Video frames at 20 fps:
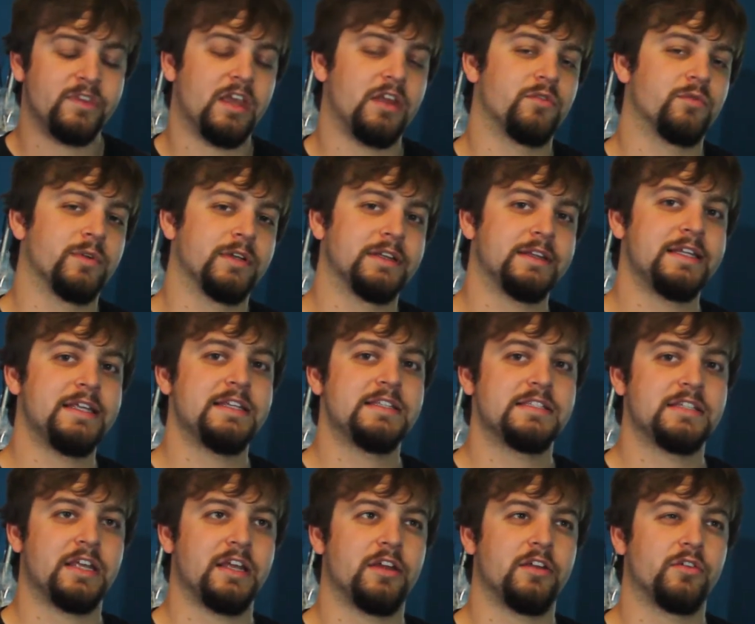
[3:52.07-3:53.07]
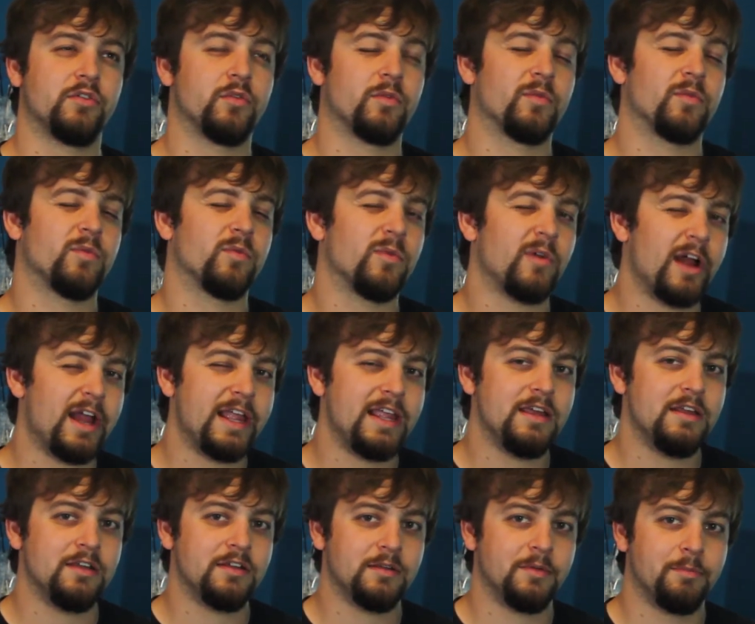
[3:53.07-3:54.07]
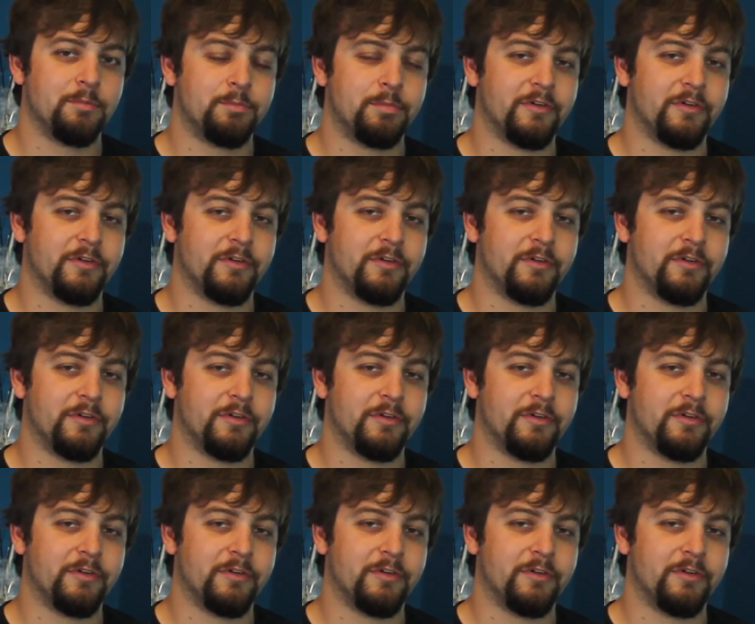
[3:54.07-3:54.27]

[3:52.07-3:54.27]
and release it right